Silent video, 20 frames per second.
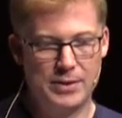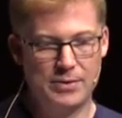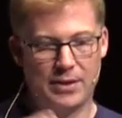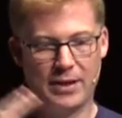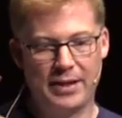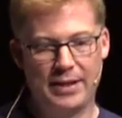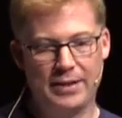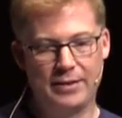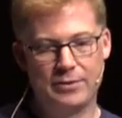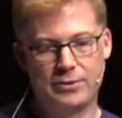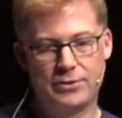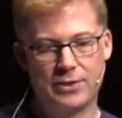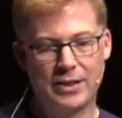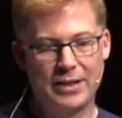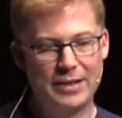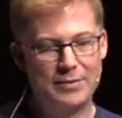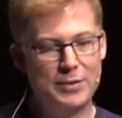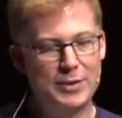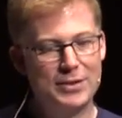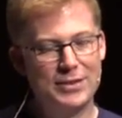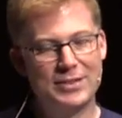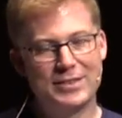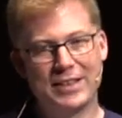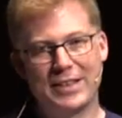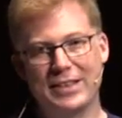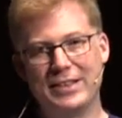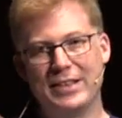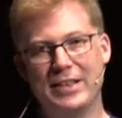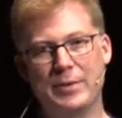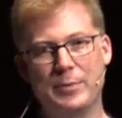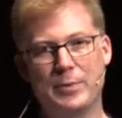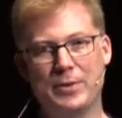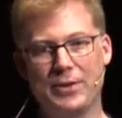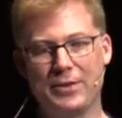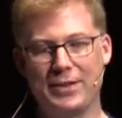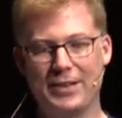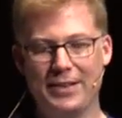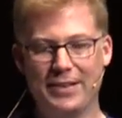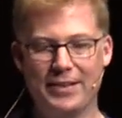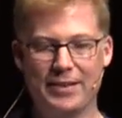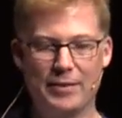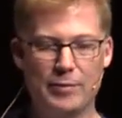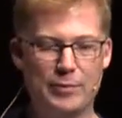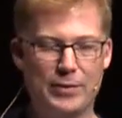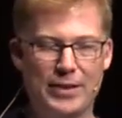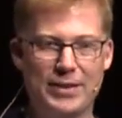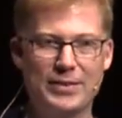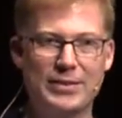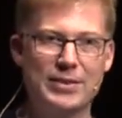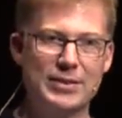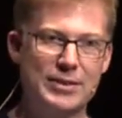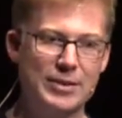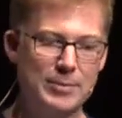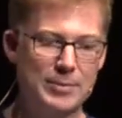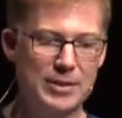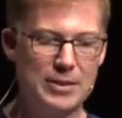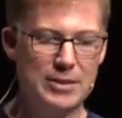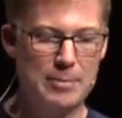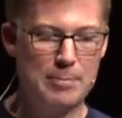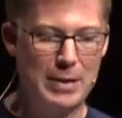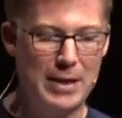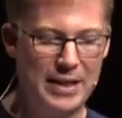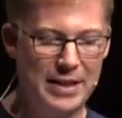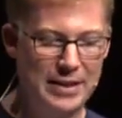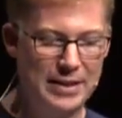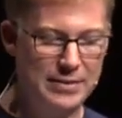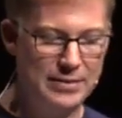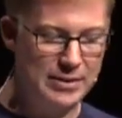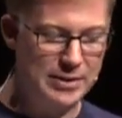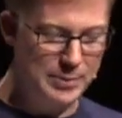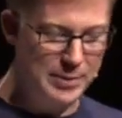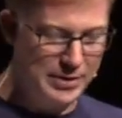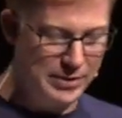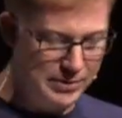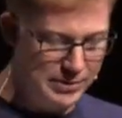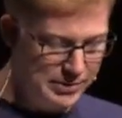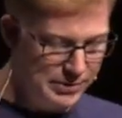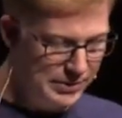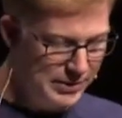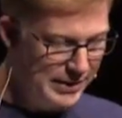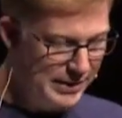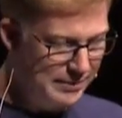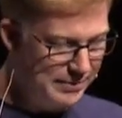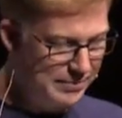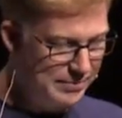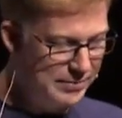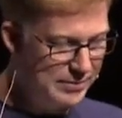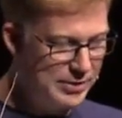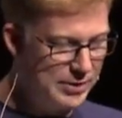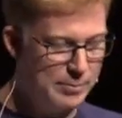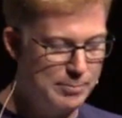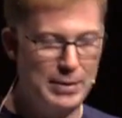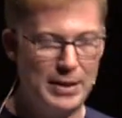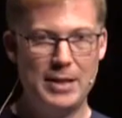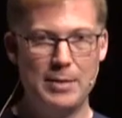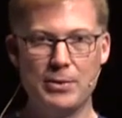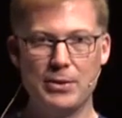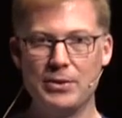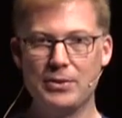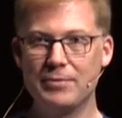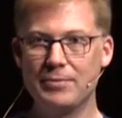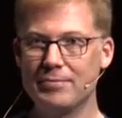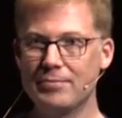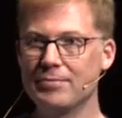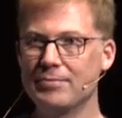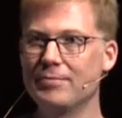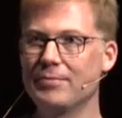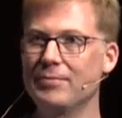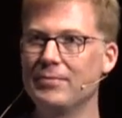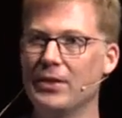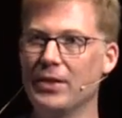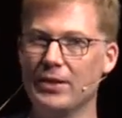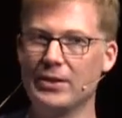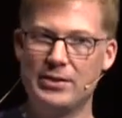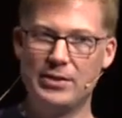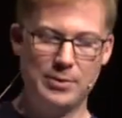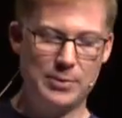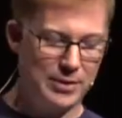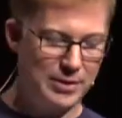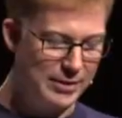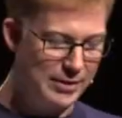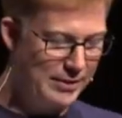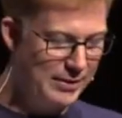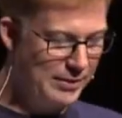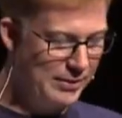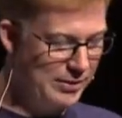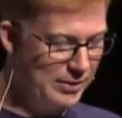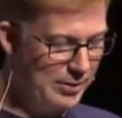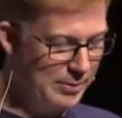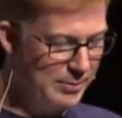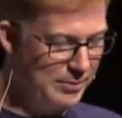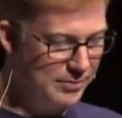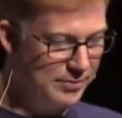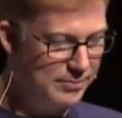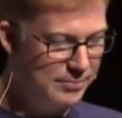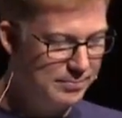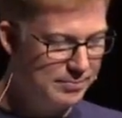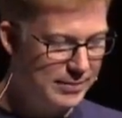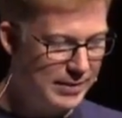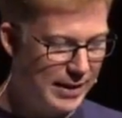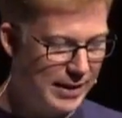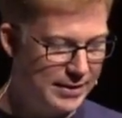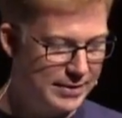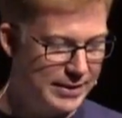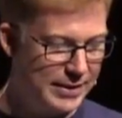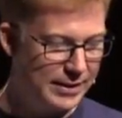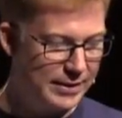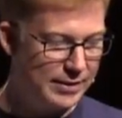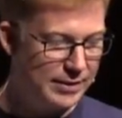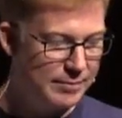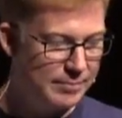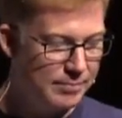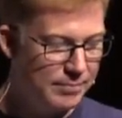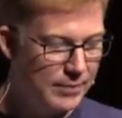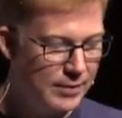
rewriting drivers and networking and file systems is a pain, so we don't do that. So Petitboot, nice UI on top of kexec.